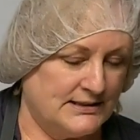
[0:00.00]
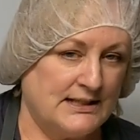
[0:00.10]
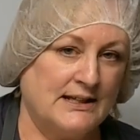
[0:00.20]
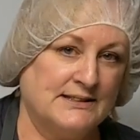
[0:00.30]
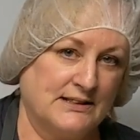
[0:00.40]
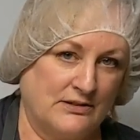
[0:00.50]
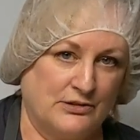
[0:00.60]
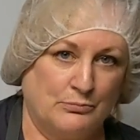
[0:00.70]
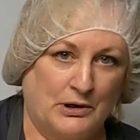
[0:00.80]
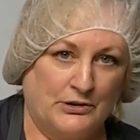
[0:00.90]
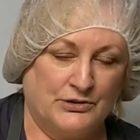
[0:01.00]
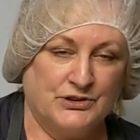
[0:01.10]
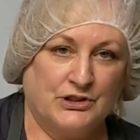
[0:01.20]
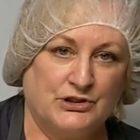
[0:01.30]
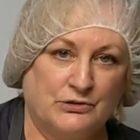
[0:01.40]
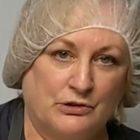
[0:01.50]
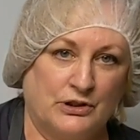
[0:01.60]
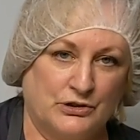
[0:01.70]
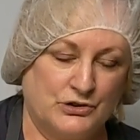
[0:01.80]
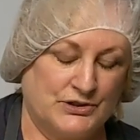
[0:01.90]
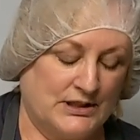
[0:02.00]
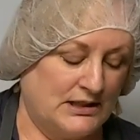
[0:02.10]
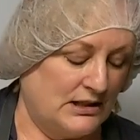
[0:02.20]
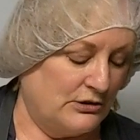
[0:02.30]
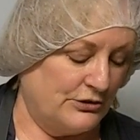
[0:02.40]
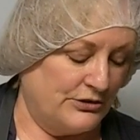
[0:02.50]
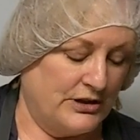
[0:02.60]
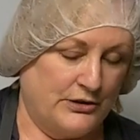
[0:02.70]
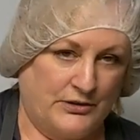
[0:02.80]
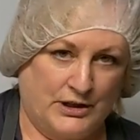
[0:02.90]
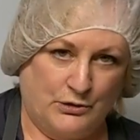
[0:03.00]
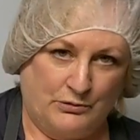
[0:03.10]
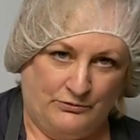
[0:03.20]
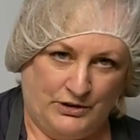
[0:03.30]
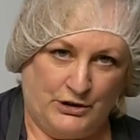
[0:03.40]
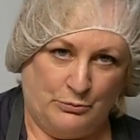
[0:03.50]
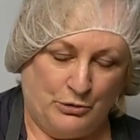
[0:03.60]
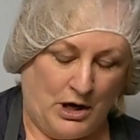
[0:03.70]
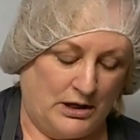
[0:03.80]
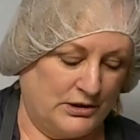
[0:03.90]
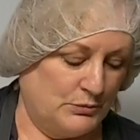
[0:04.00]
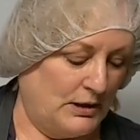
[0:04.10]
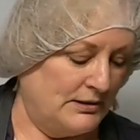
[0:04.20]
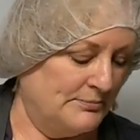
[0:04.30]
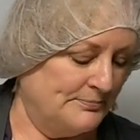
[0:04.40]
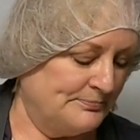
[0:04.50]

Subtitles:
test other butters that you're interested in or that you think would fit your product well.